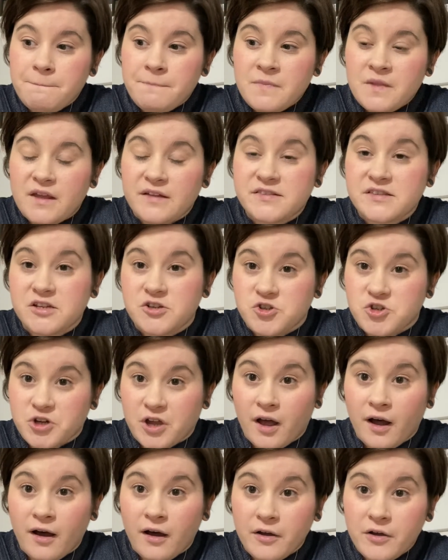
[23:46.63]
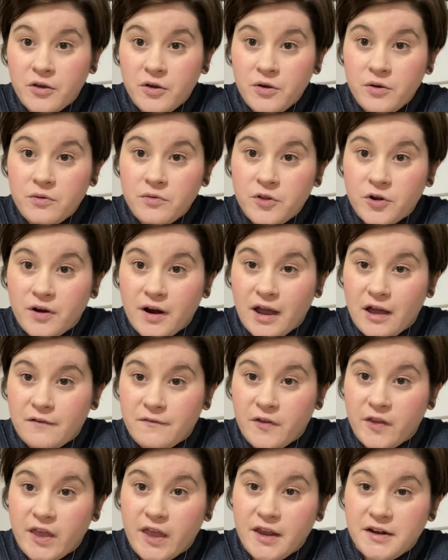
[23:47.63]
It's in Chicago. They're
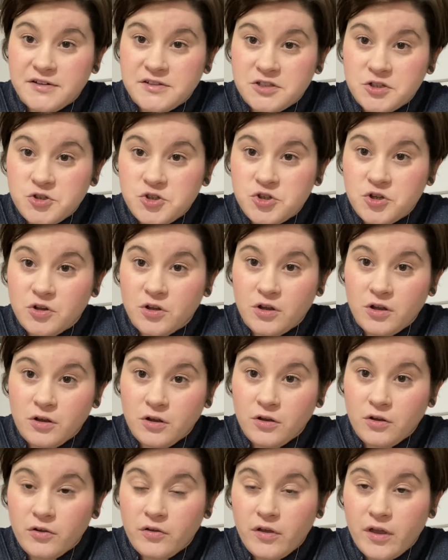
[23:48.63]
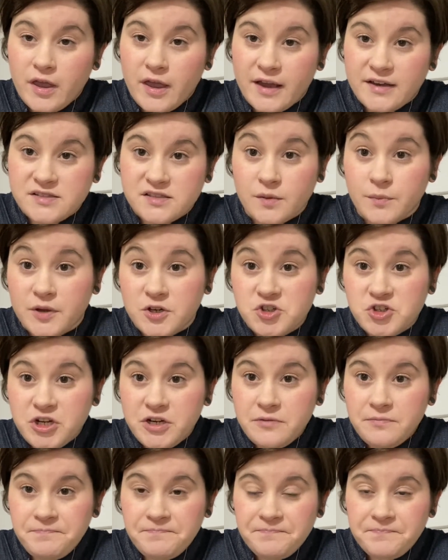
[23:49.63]
having a digital
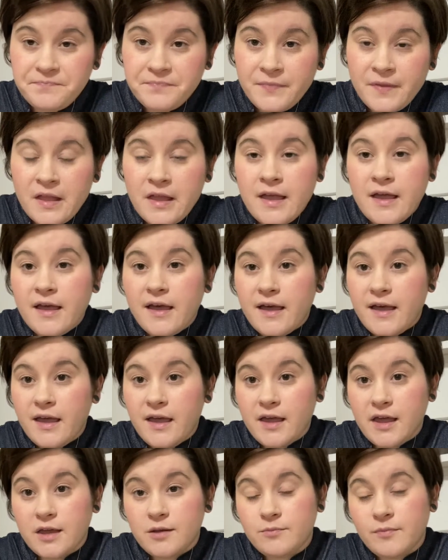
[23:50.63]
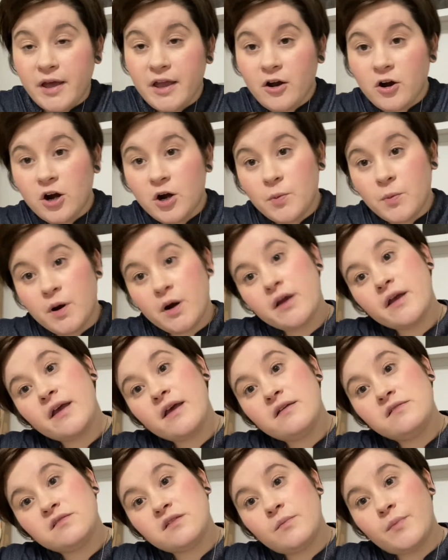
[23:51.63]
exhibition. And my artwork
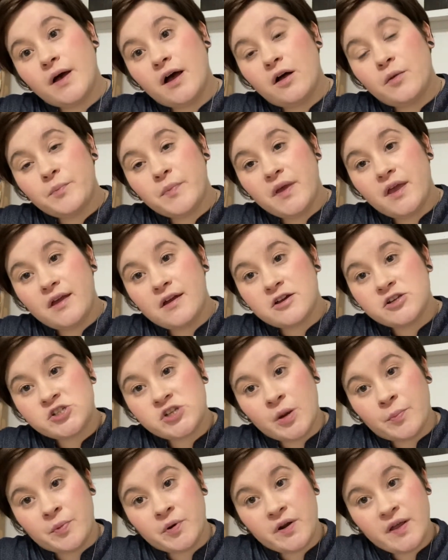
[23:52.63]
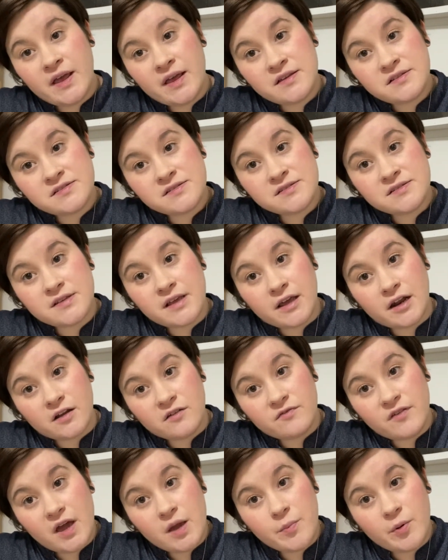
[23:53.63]
is about being a shepherdess and a
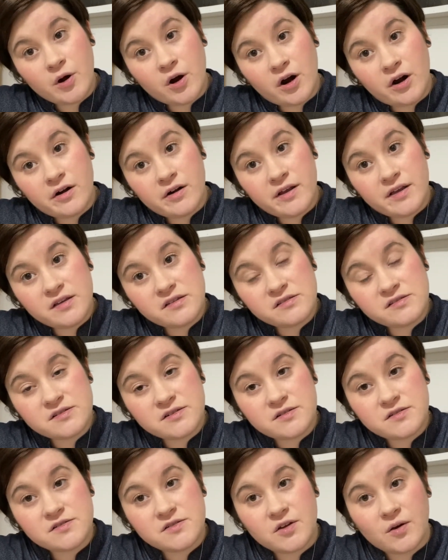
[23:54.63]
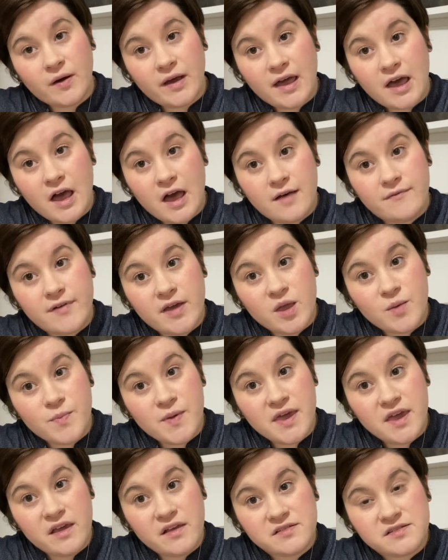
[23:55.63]
fiber artist. So I have a
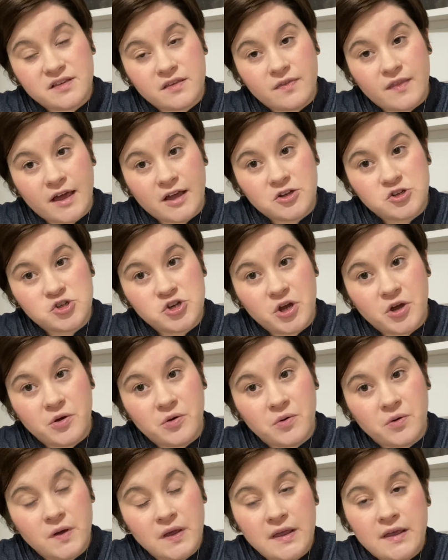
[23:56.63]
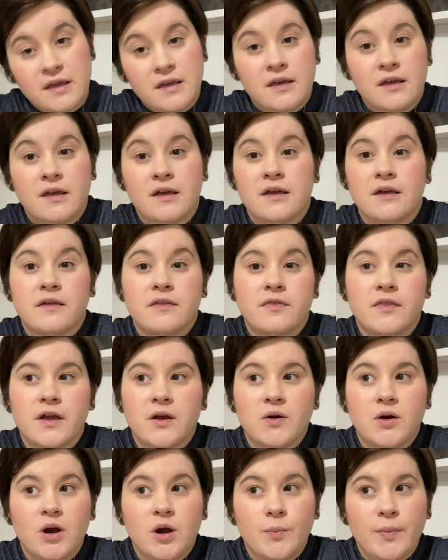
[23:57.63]
piece in that show.
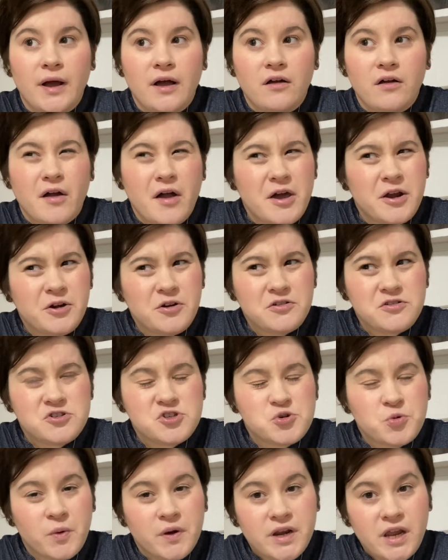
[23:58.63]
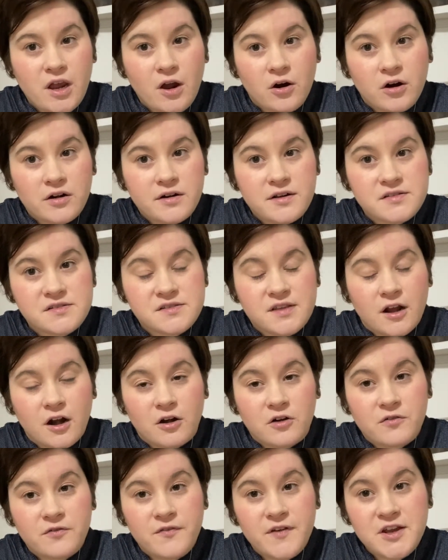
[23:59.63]
There are about 120 artists that
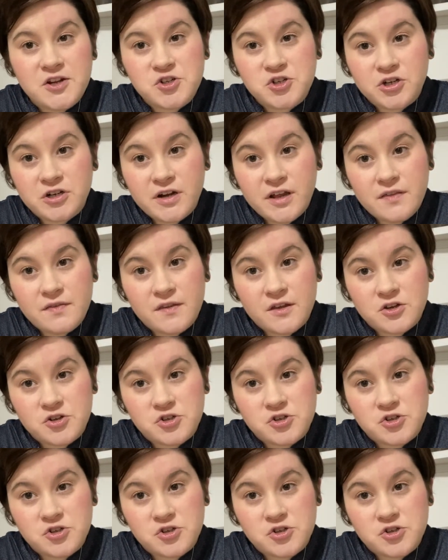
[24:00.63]
are featured in this